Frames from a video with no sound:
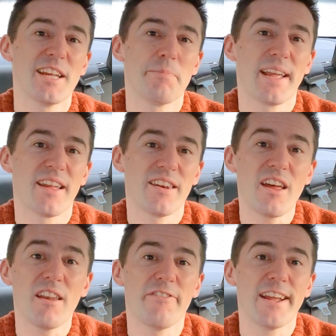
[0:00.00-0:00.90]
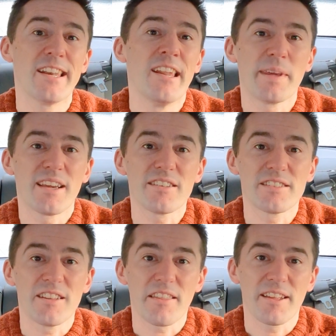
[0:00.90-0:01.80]
Day being a null event
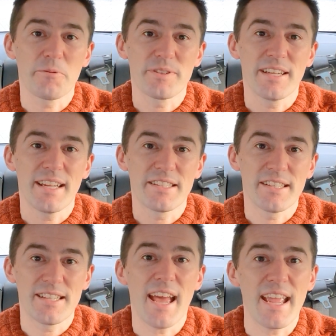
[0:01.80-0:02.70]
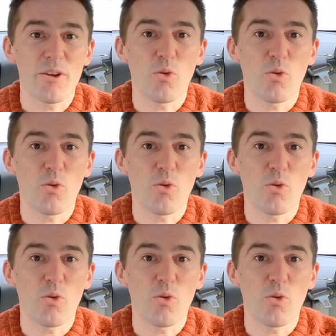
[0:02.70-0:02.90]
because nothing was here today.